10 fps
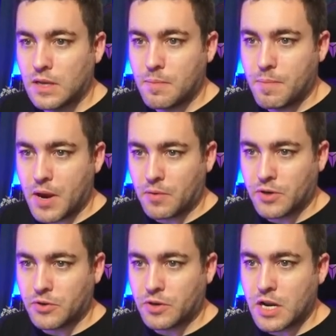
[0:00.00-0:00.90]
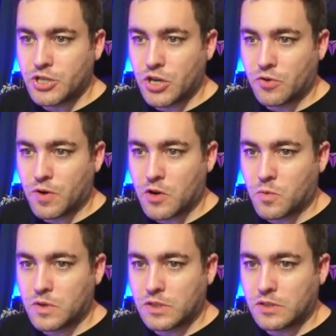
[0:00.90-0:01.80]
barrier generator
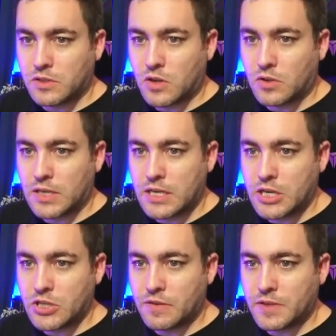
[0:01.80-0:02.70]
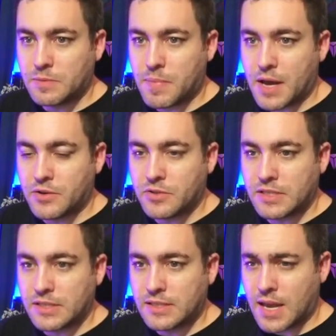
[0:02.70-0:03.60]
was installed in each of its binders
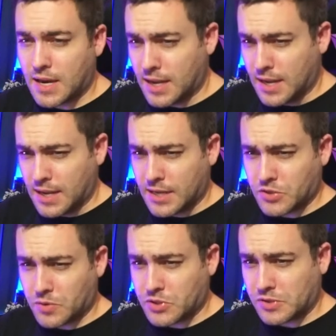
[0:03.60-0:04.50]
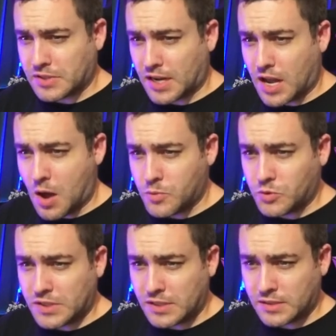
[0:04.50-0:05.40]
instead. Its original Psycommu
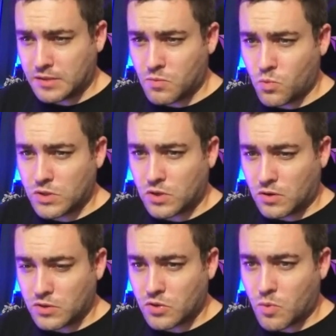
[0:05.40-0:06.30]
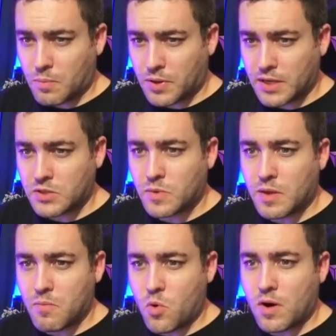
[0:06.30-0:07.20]
system was also replaced with
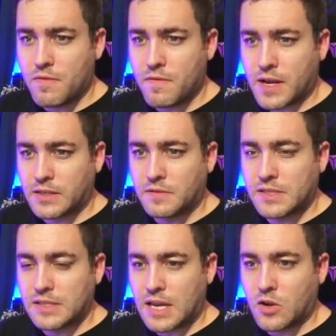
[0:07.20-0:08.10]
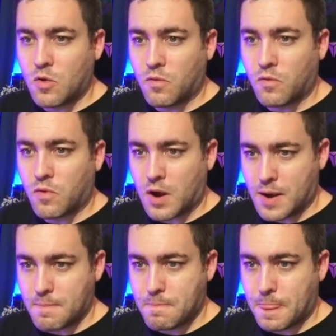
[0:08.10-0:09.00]
a more effective Psycho
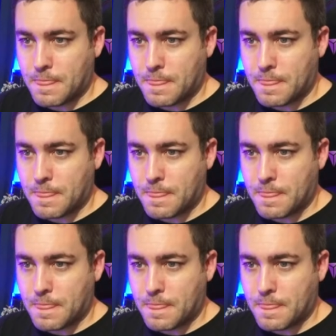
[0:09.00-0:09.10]
frame.